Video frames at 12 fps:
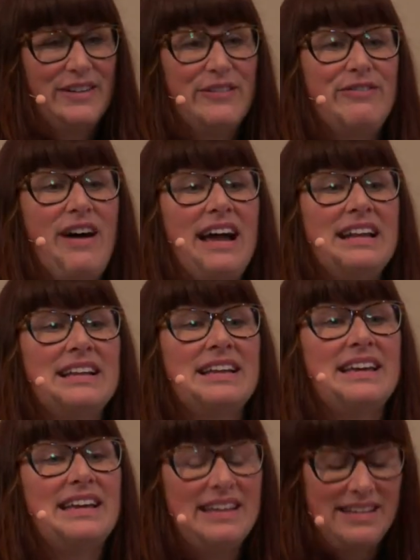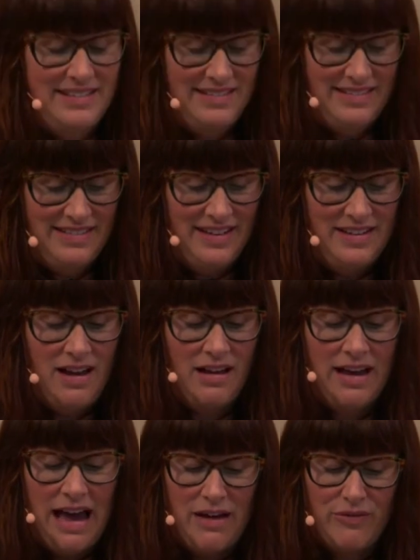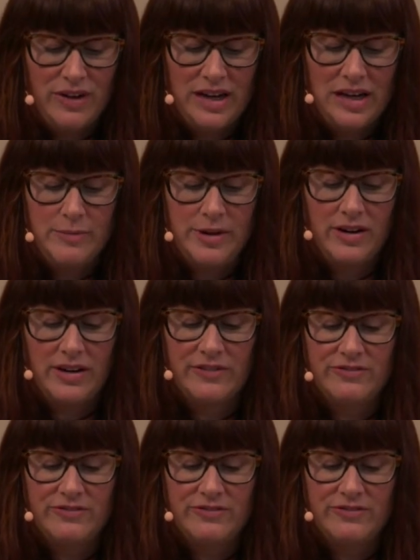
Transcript: Finally, a young African-American